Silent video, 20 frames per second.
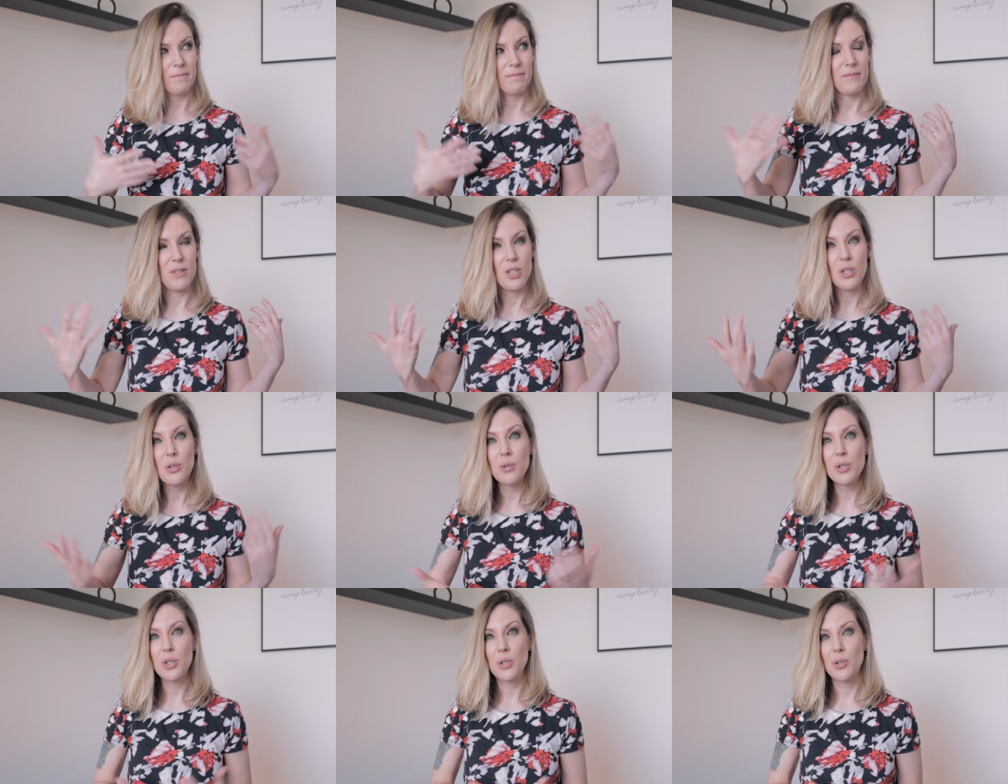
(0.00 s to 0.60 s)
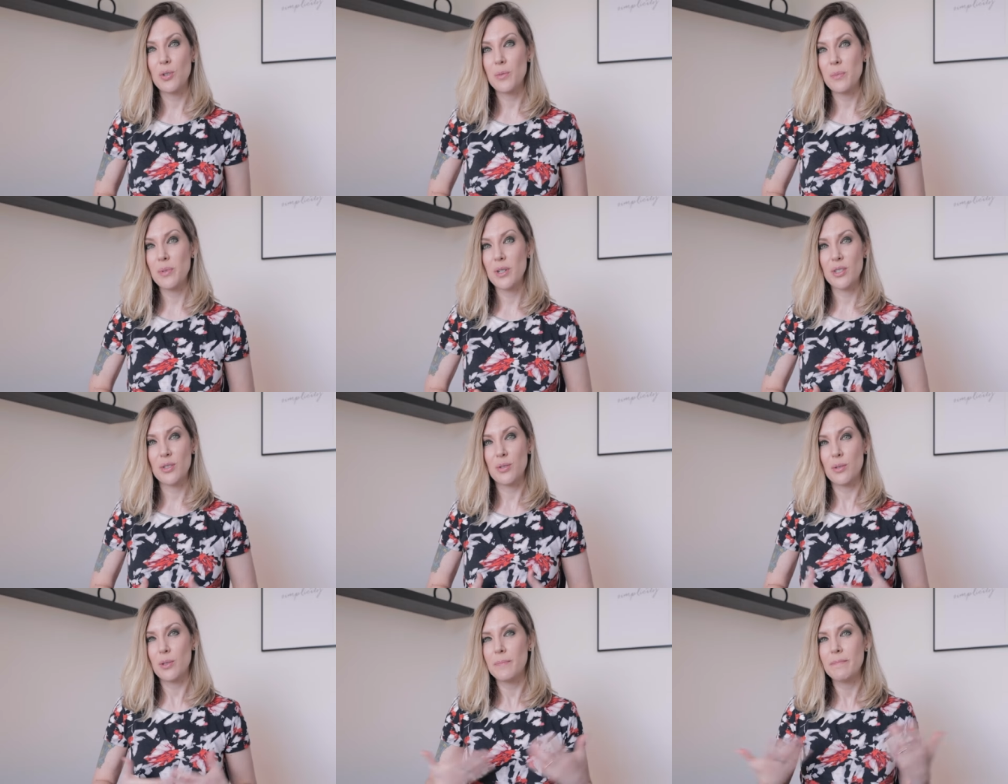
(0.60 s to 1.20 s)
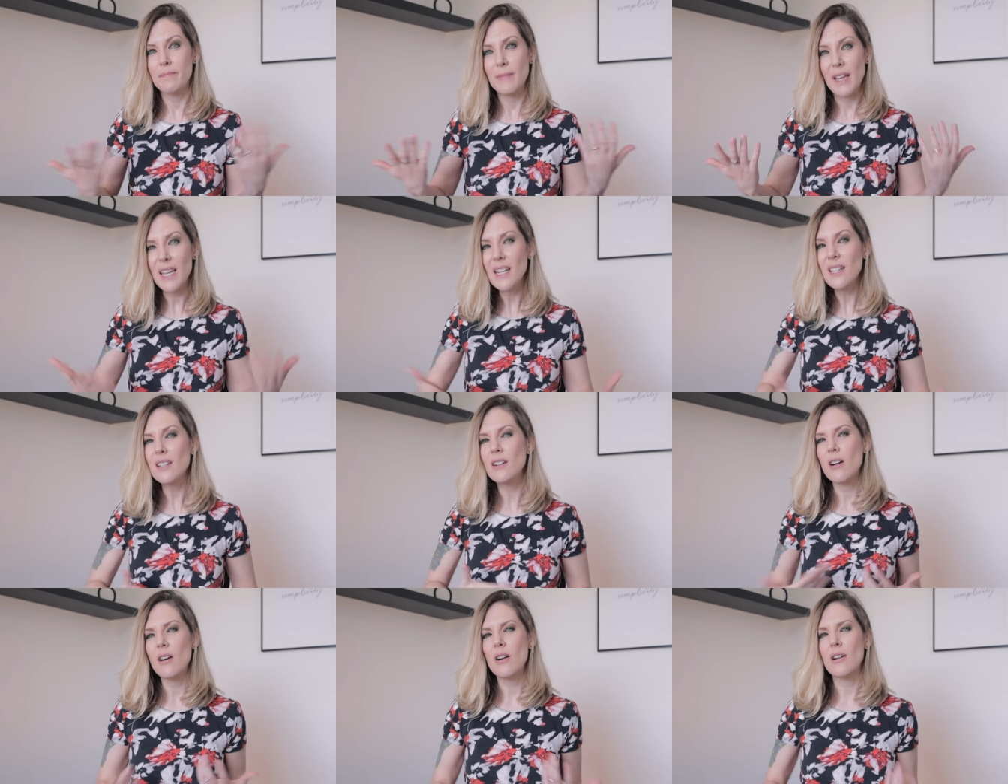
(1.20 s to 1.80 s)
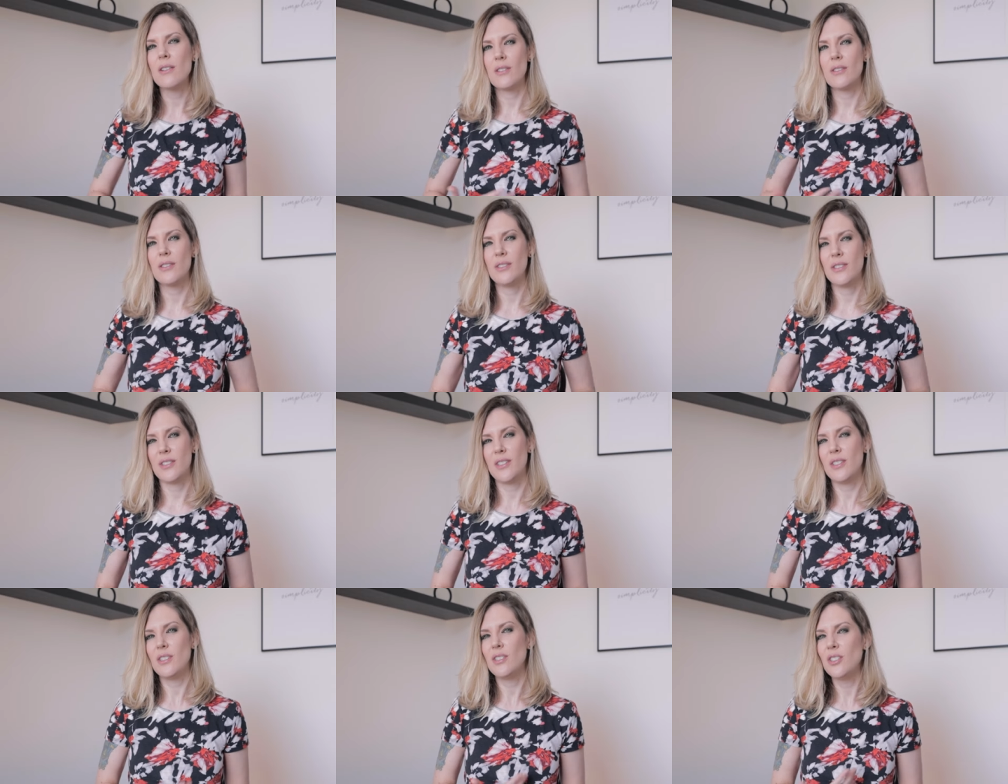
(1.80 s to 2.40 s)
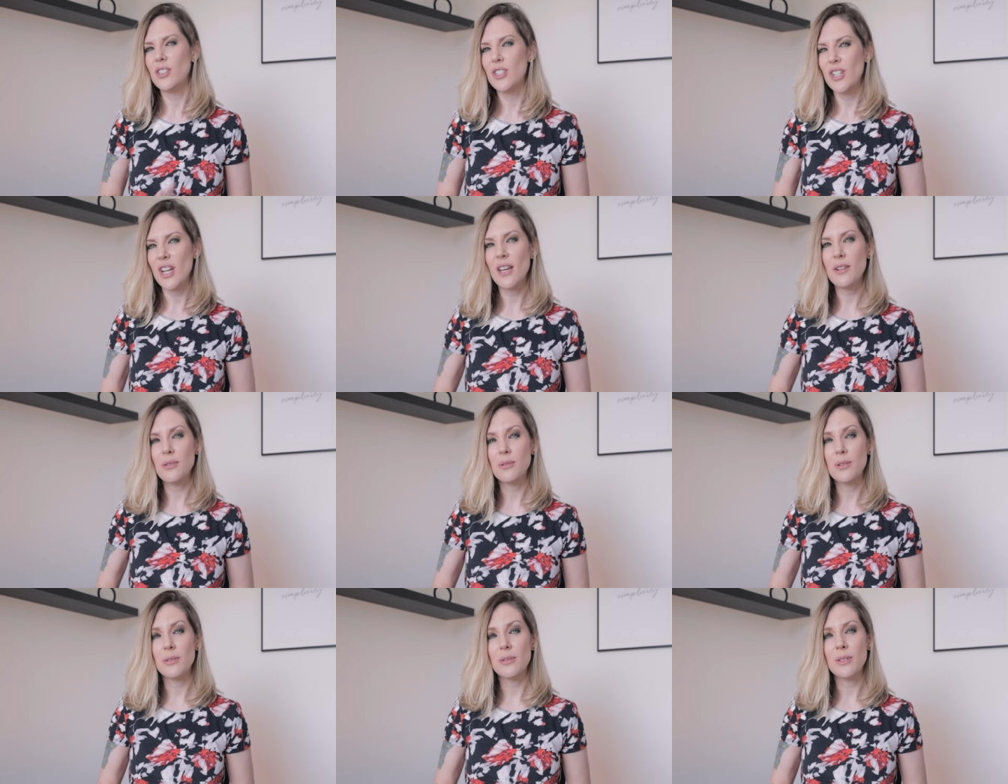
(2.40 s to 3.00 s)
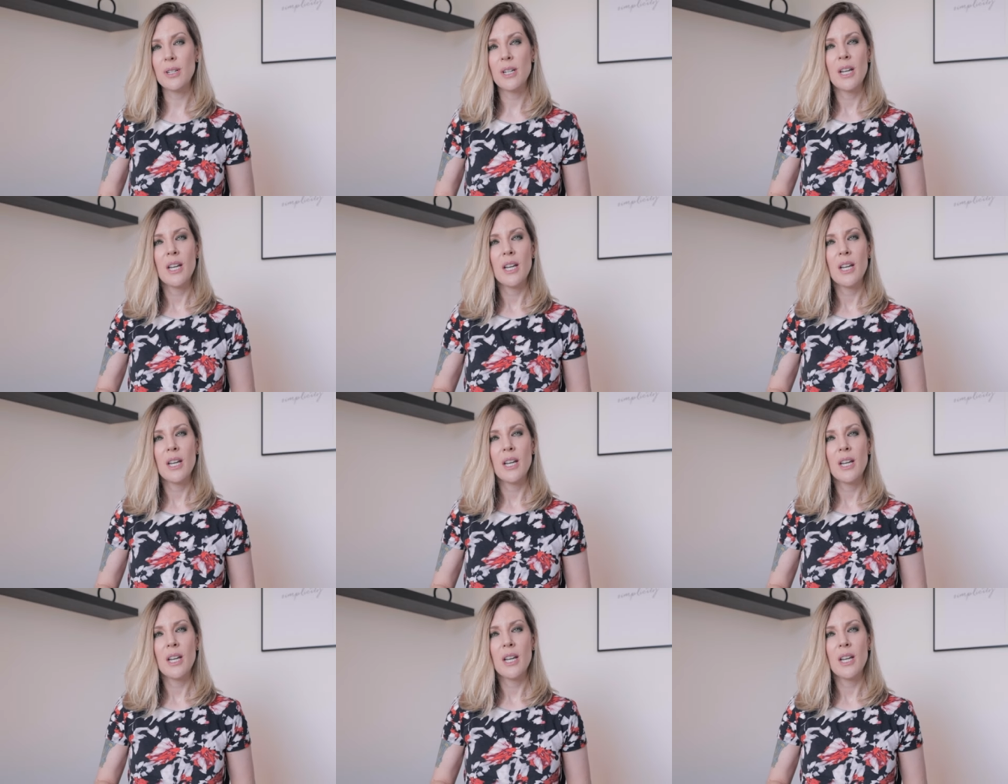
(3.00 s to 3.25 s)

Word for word: YouTubers, or any artists in general,